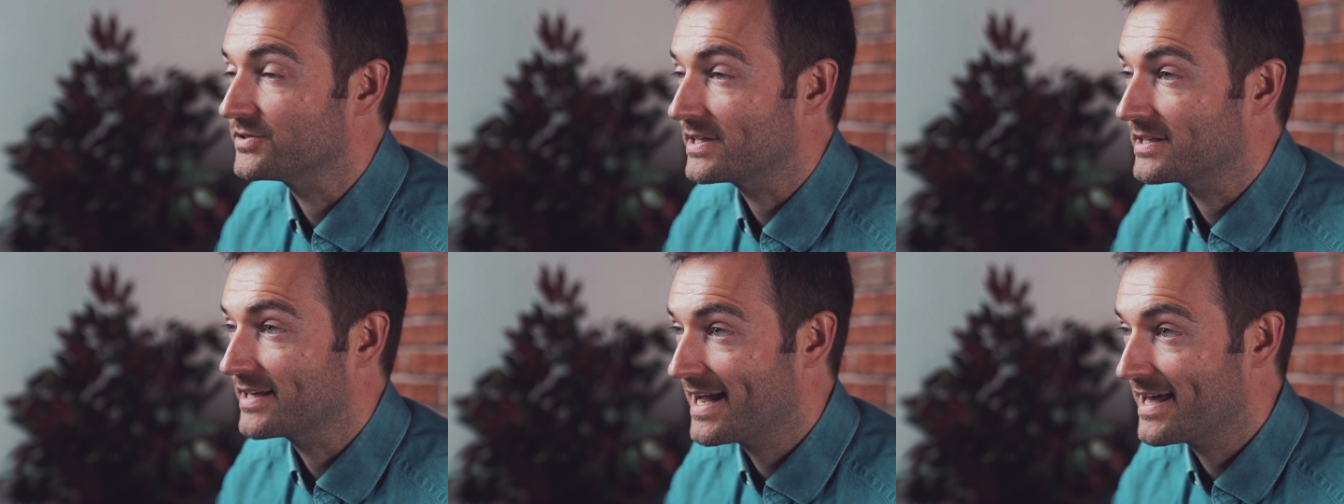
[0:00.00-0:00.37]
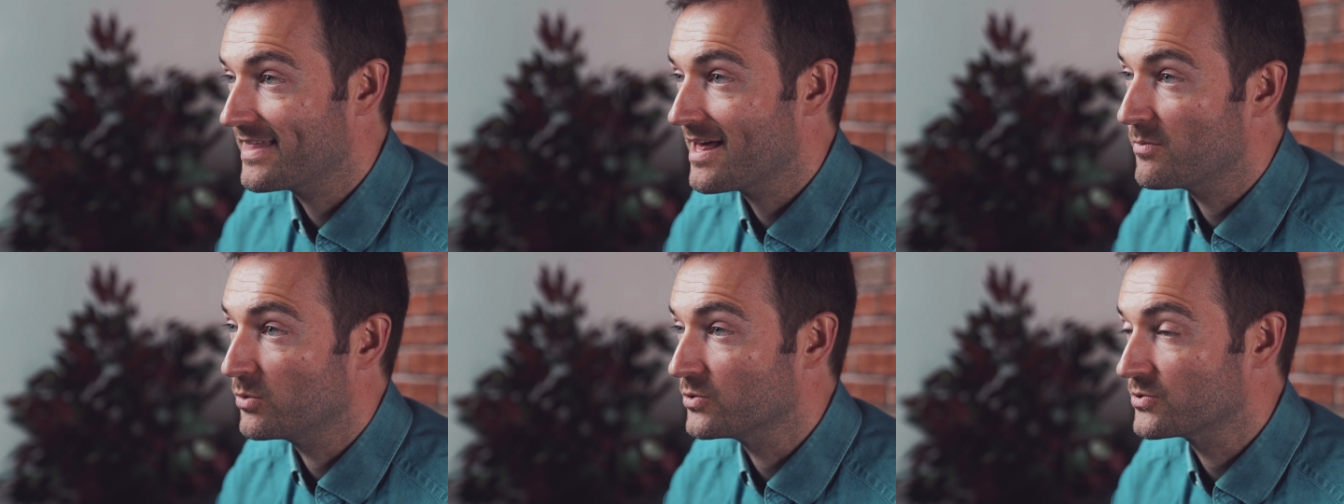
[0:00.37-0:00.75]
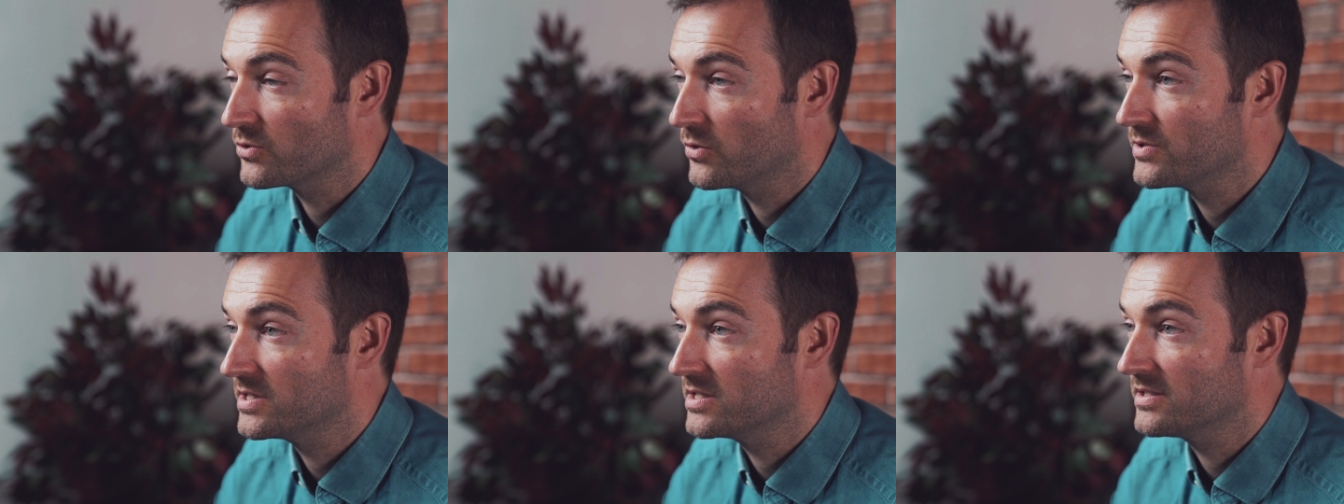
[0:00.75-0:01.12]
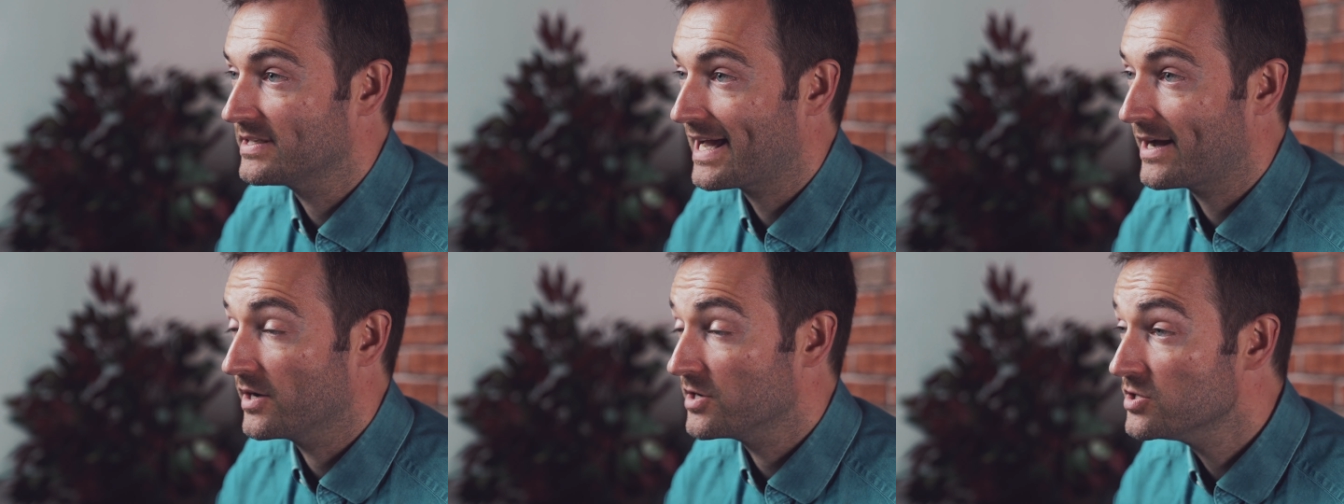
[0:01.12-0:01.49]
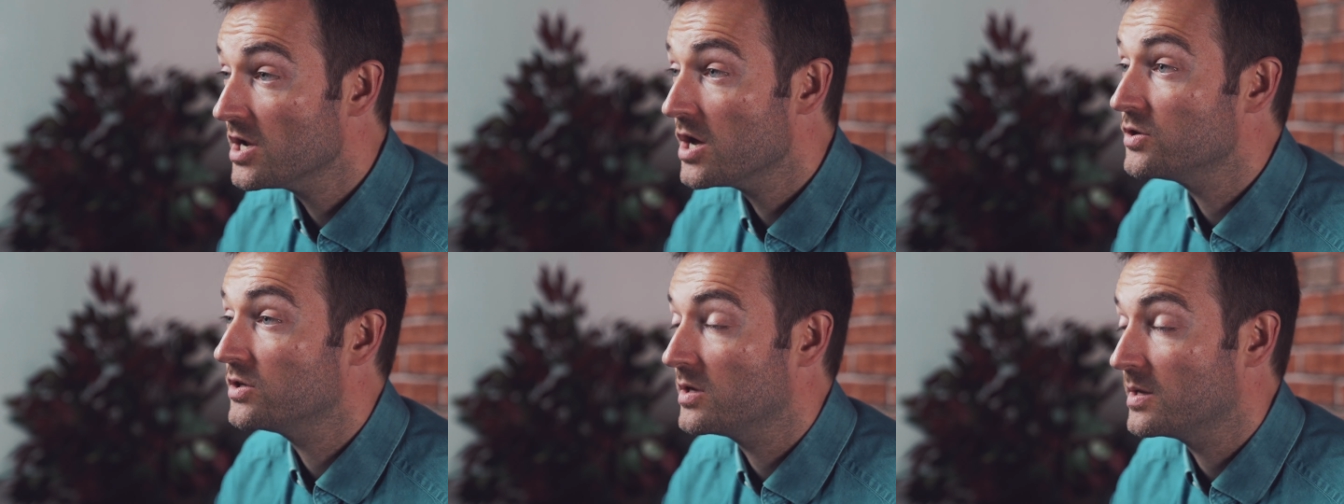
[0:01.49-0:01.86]
and get them all sorted now and
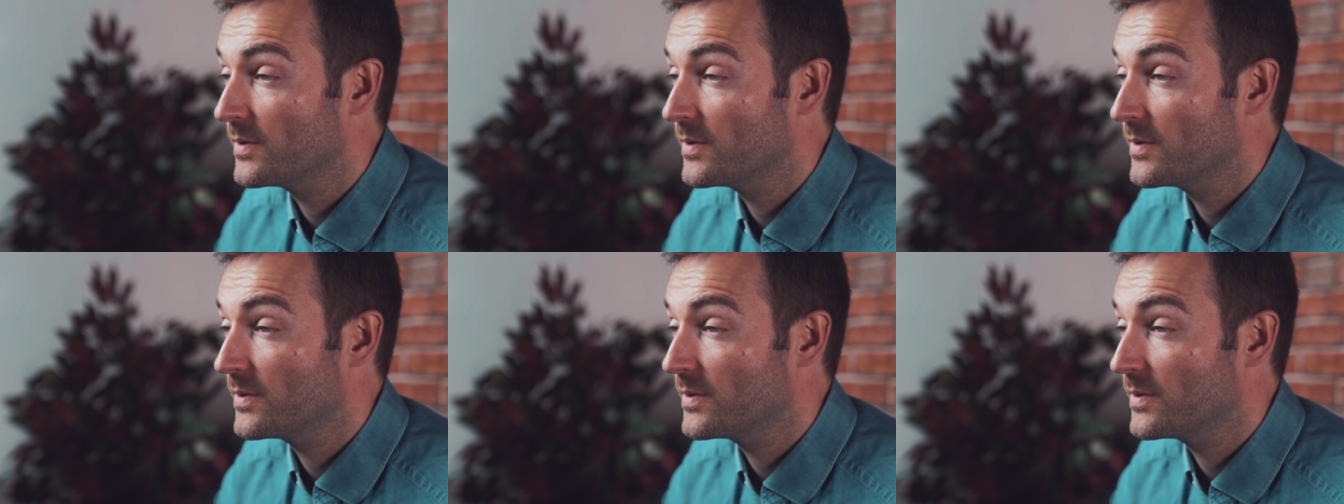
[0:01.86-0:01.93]
no new